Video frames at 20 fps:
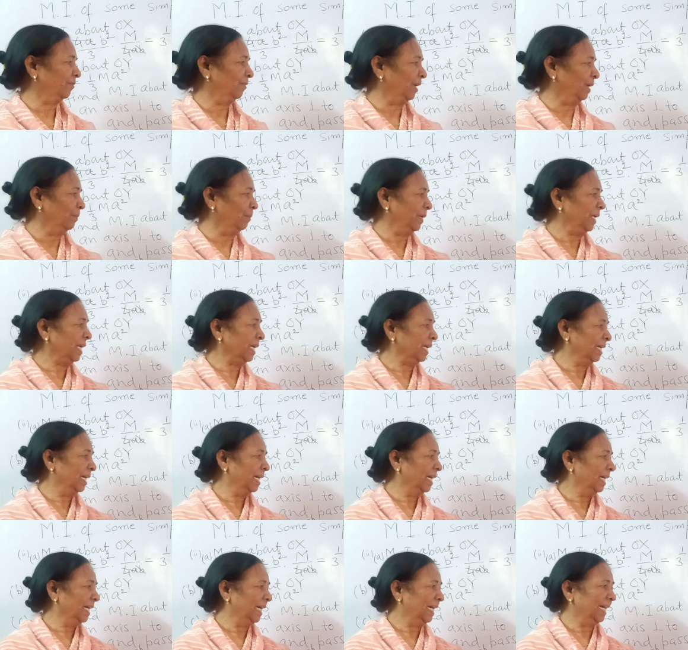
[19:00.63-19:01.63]
will be
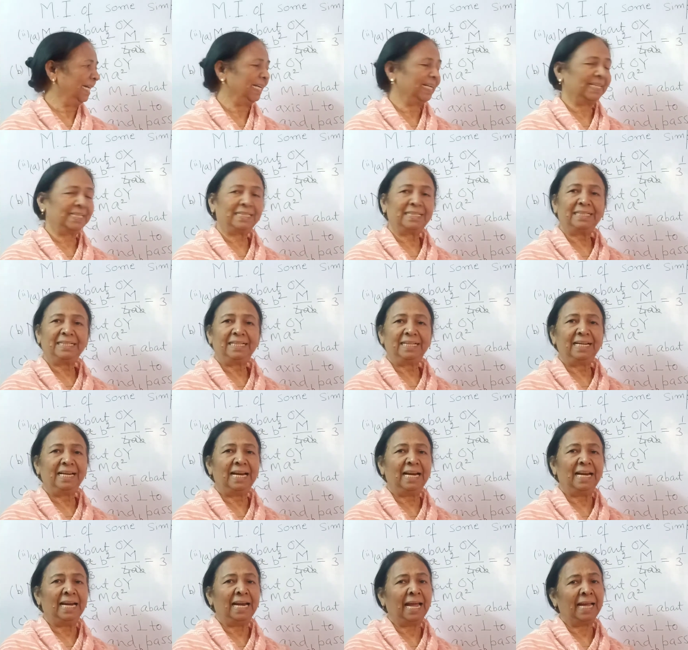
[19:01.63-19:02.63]

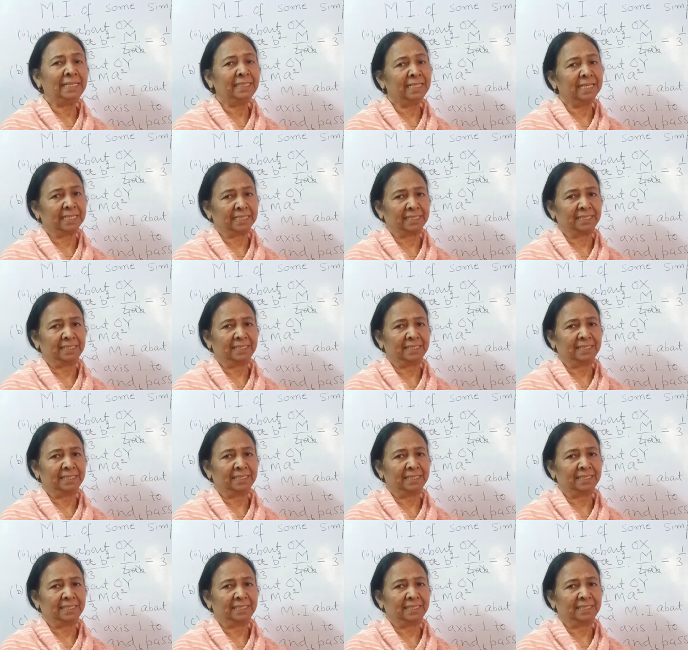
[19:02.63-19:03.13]
like this.